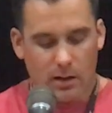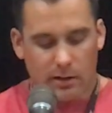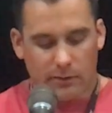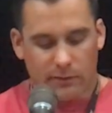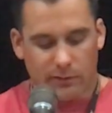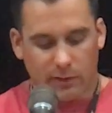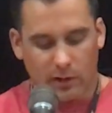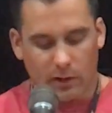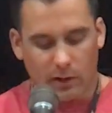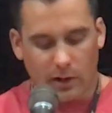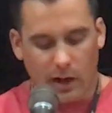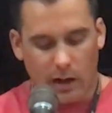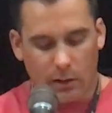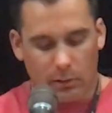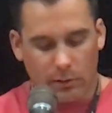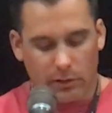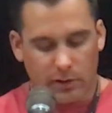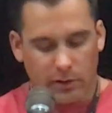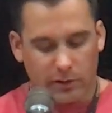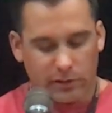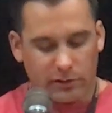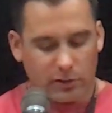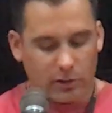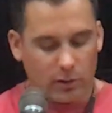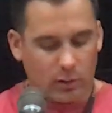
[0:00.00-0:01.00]
Phil and I were
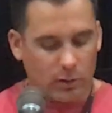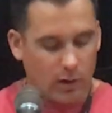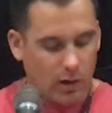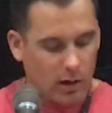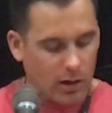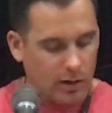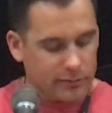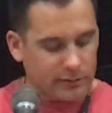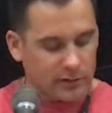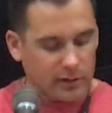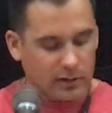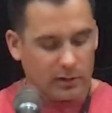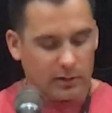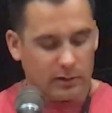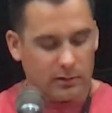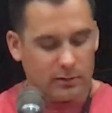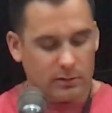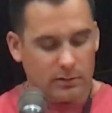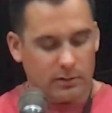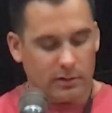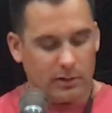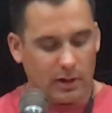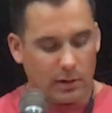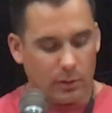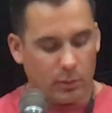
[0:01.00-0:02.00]
there so often
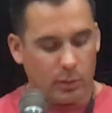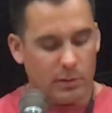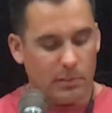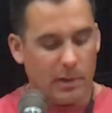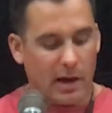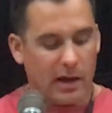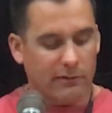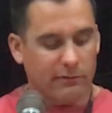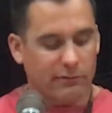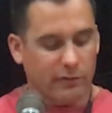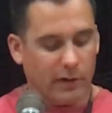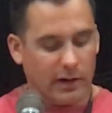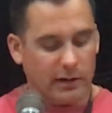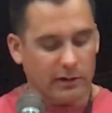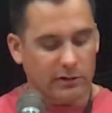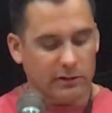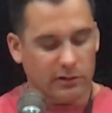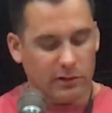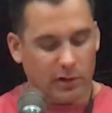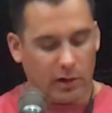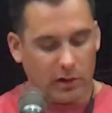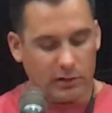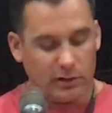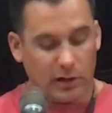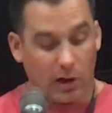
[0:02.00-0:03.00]
that we met Frank's
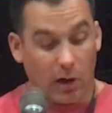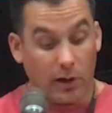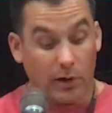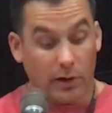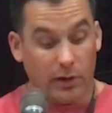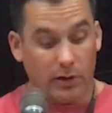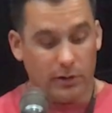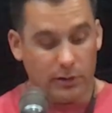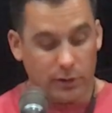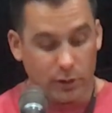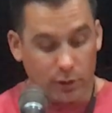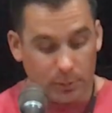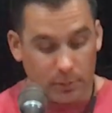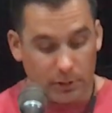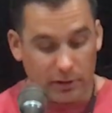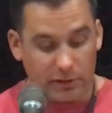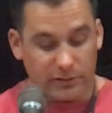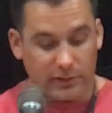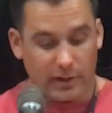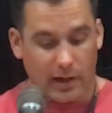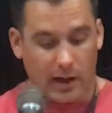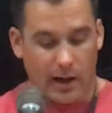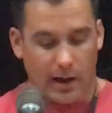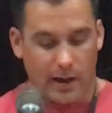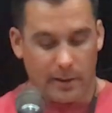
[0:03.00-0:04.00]
young daughter numerous
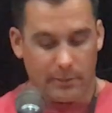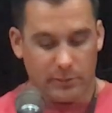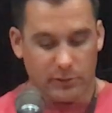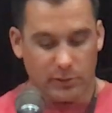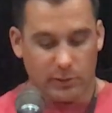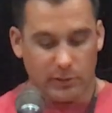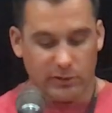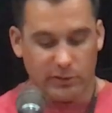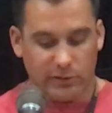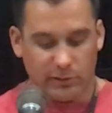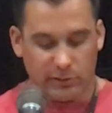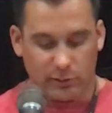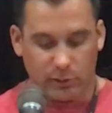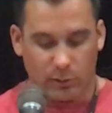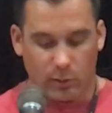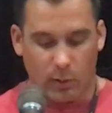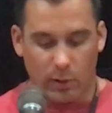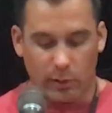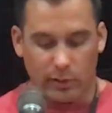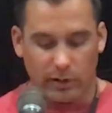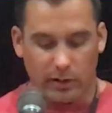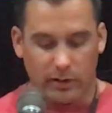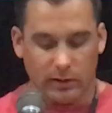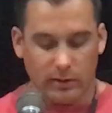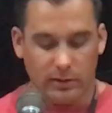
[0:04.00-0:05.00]
times when she was
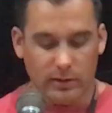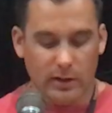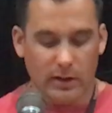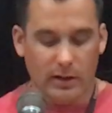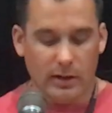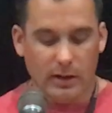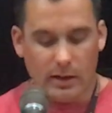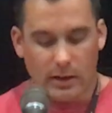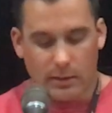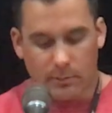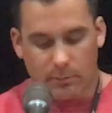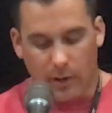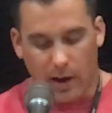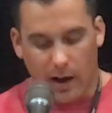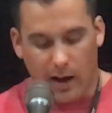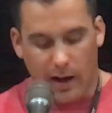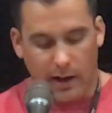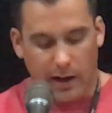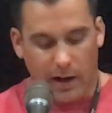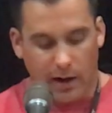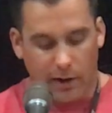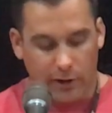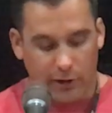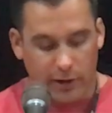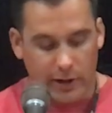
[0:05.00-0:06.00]
awoken by
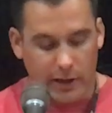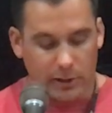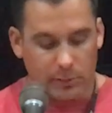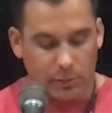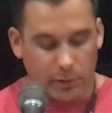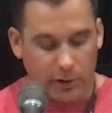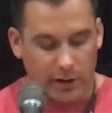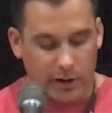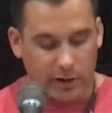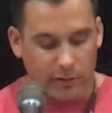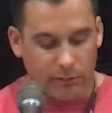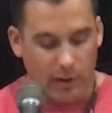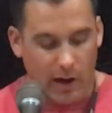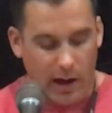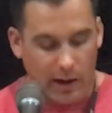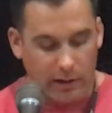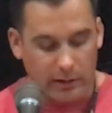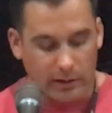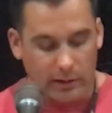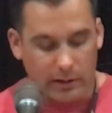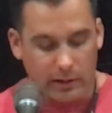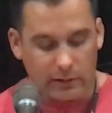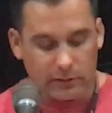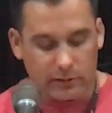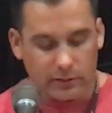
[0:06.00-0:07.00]
our inebriated
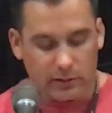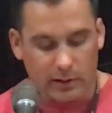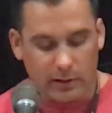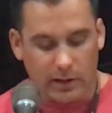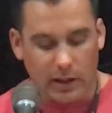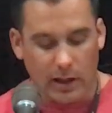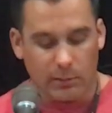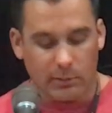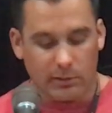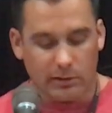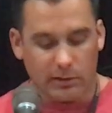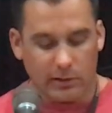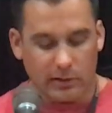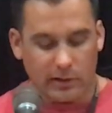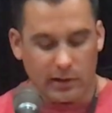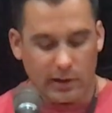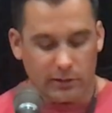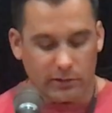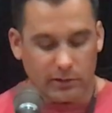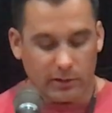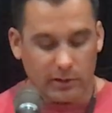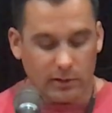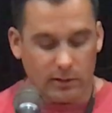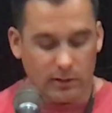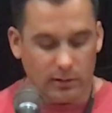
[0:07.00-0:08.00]
rowdiness and came into the
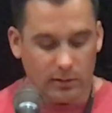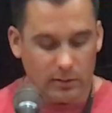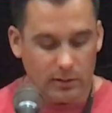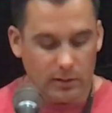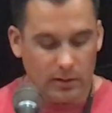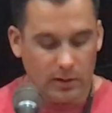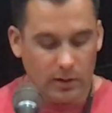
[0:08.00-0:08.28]
kitchen,